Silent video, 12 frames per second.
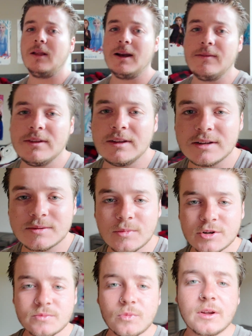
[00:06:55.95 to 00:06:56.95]
Everything is
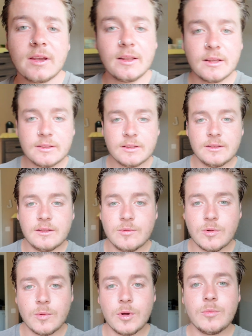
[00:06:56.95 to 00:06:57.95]
much more connected than
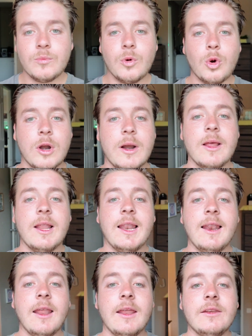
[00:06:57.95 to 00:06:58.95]
we're
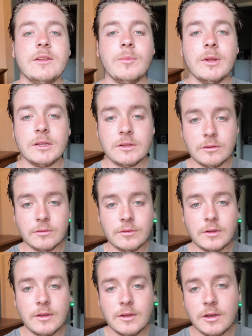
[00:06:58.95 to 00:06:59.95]
led to believe.
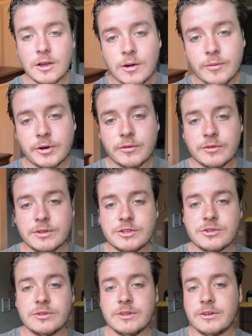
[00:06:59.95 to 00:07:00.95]
And when you really
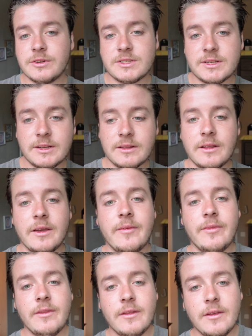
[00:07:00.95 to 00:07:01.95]
truly understand that,